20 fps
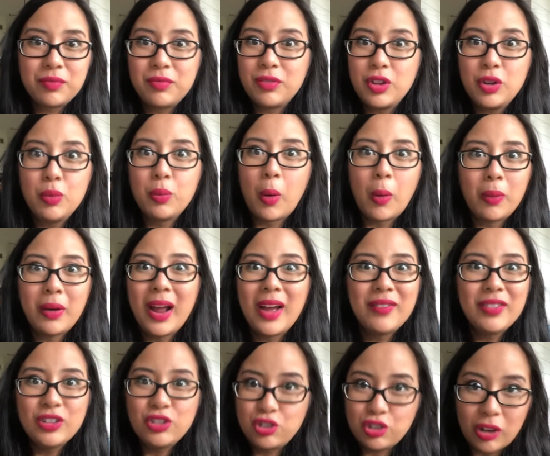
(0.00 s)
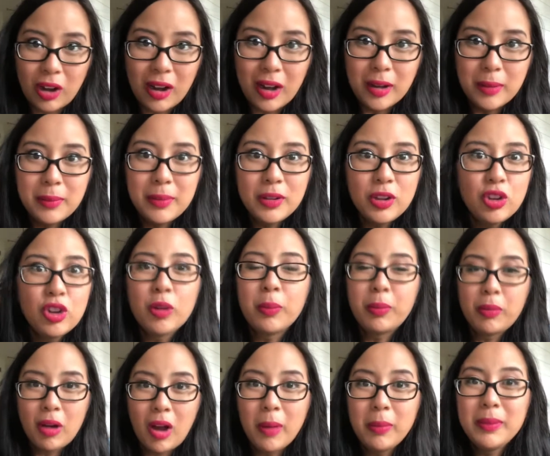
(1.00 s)
you won't have a job, you're
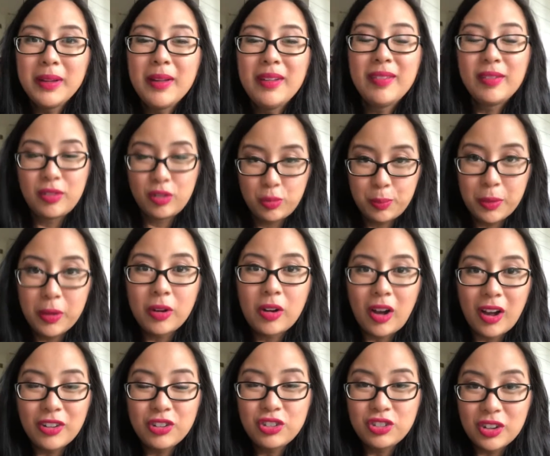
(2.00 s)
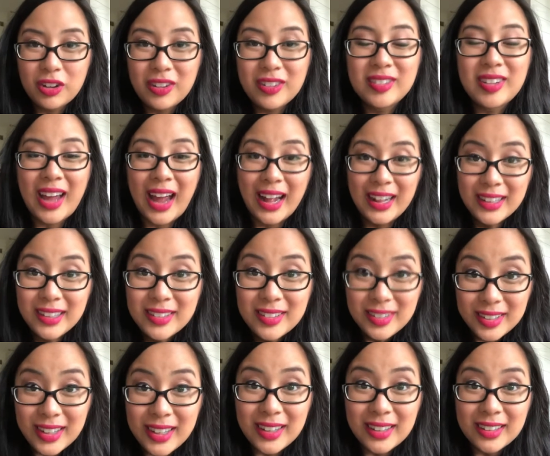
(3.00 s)
probably super gosh darn
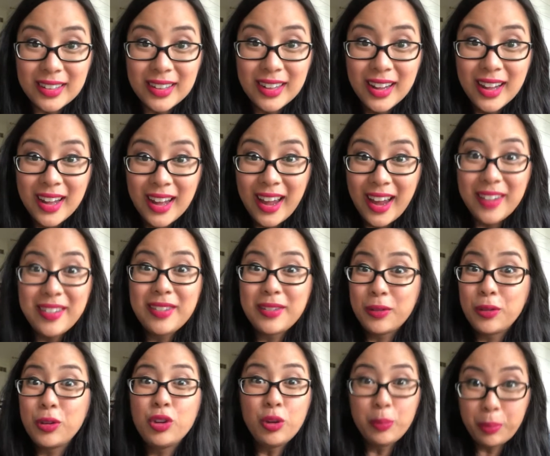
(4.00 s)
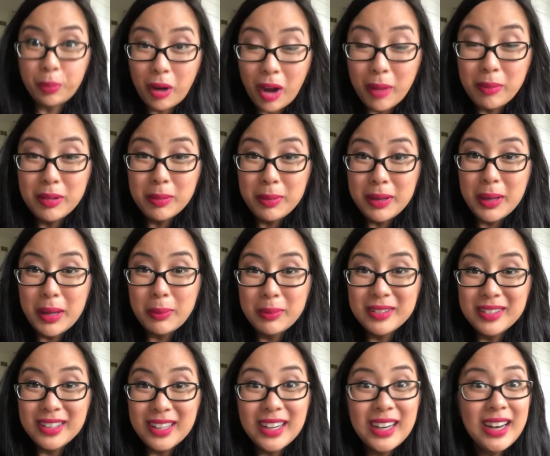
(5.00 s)
talented. And so you'll probably be able
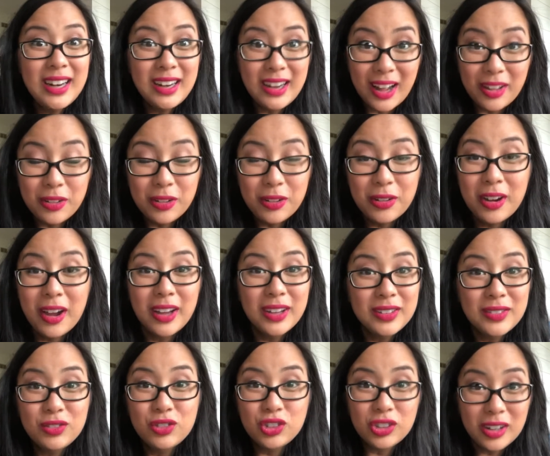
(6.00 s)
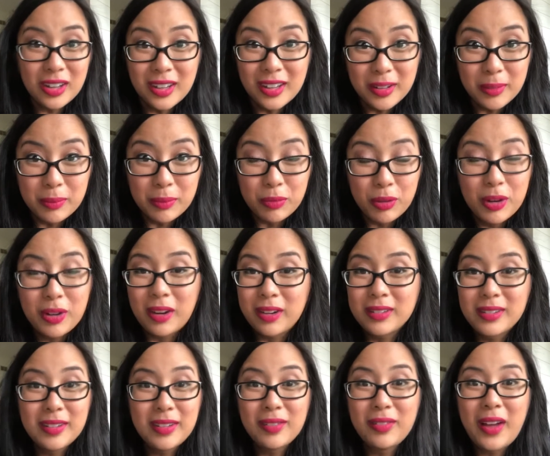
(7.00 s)
to get another kind of job,
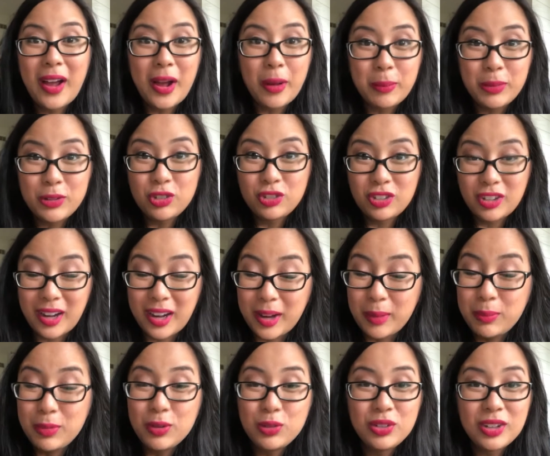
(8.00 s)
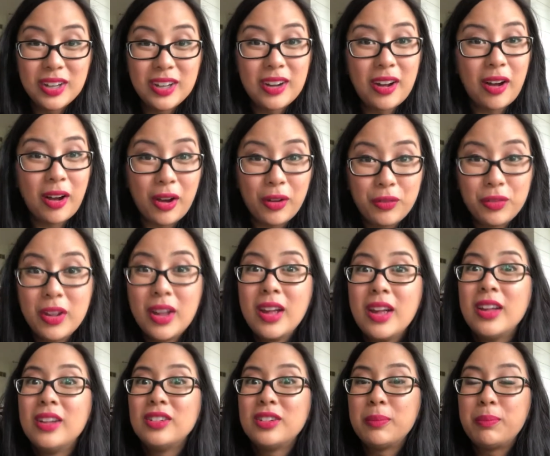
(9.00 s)
regardless of how much time you take off
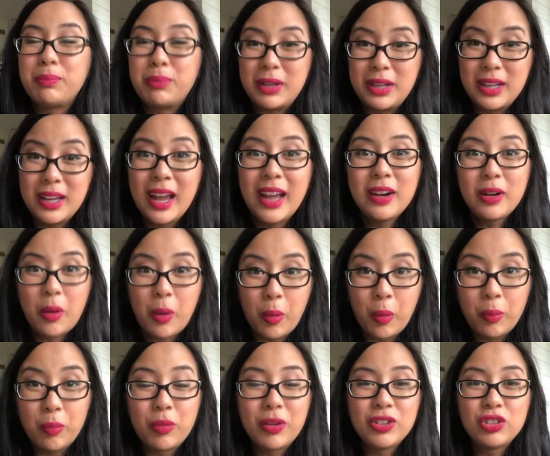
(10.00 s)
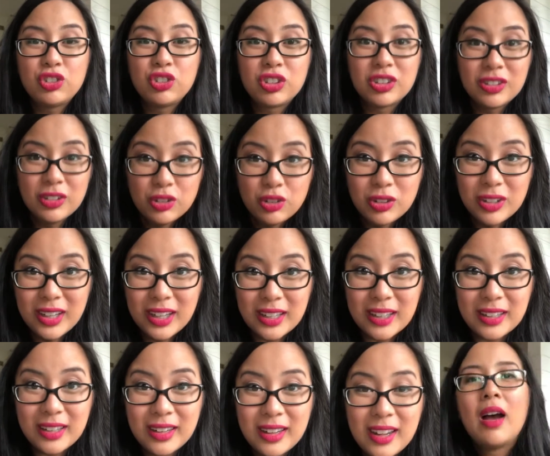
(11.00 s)
to be at home with
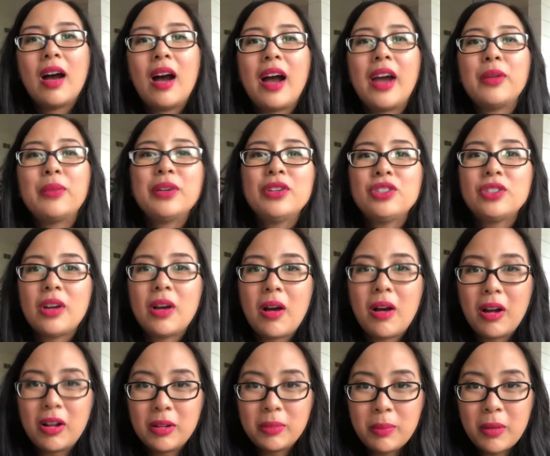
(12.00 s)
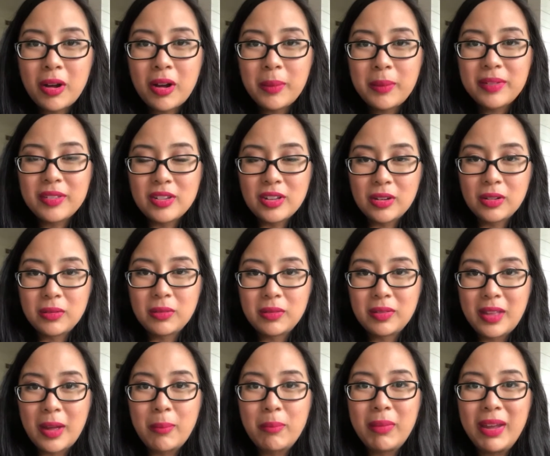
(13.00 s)
children. I wish all moms knew
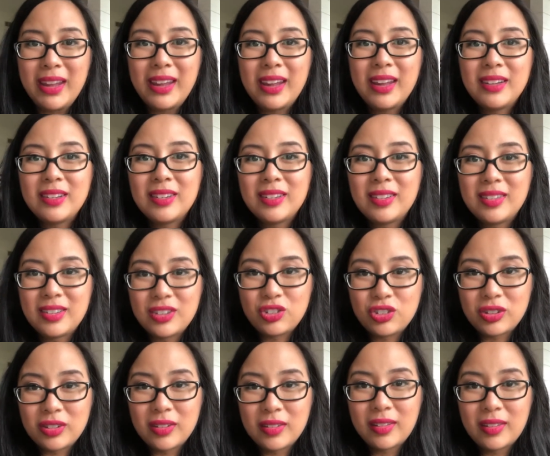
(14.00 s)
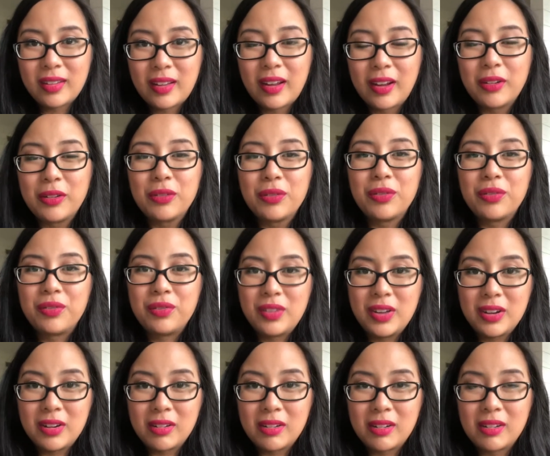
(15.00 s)
that making decisions out of
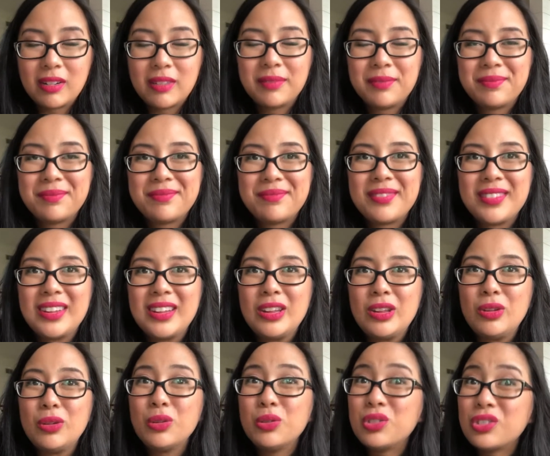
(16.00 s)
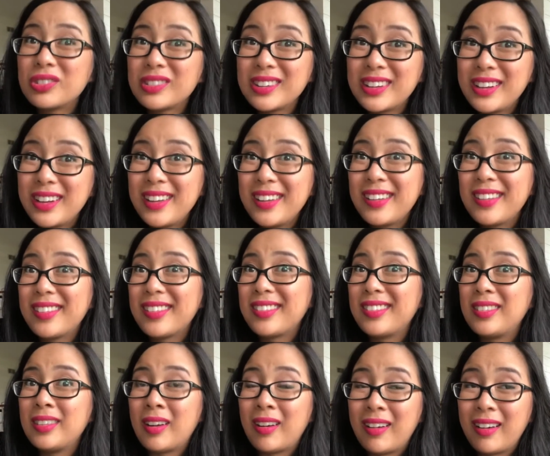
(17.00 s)
fear usually is
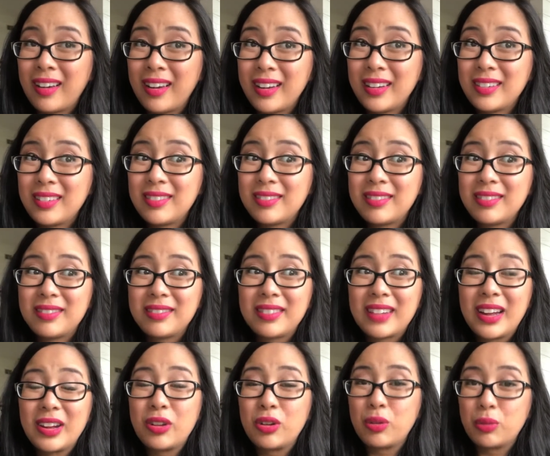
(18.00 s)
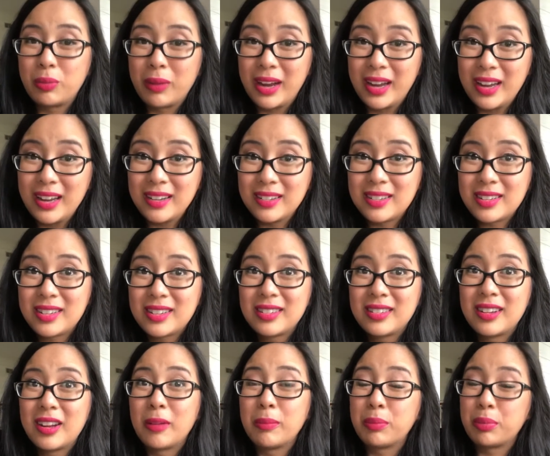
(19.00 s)
not a great
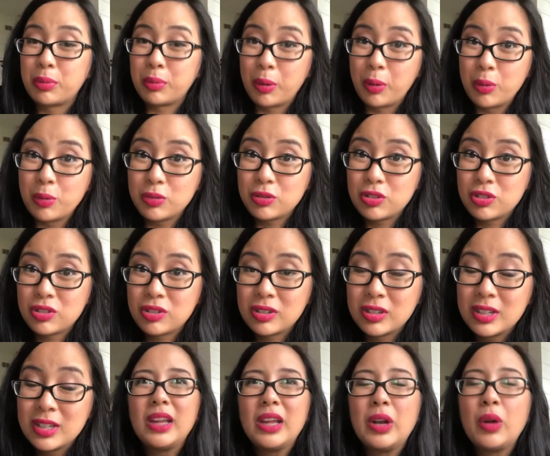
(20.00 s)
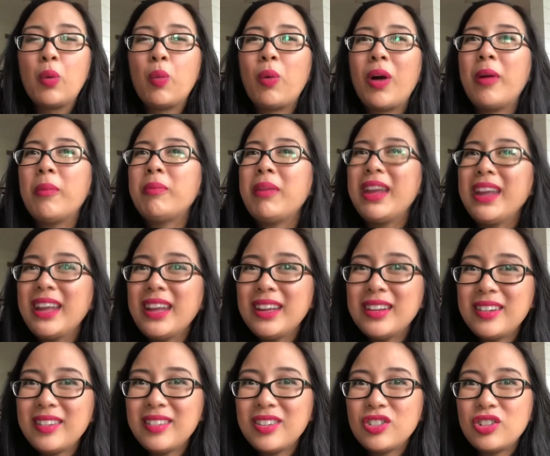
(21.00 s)
approach. You know, while making a
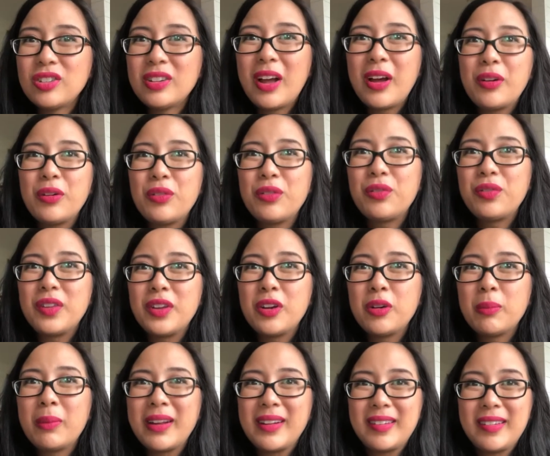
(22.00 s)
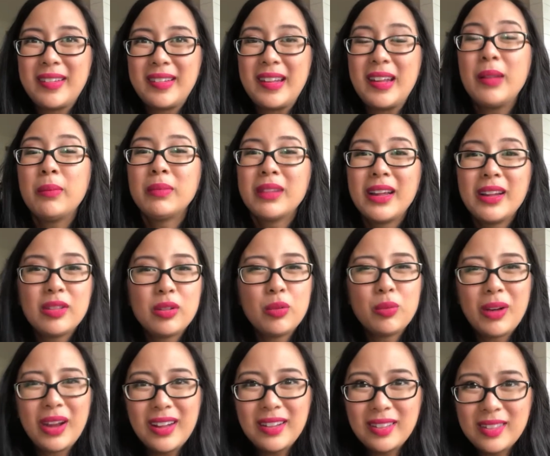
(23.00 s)
decision out of fear might seem like the
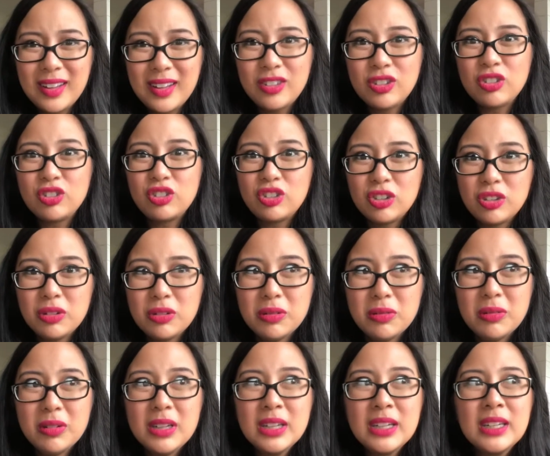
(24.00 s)
right thing to do,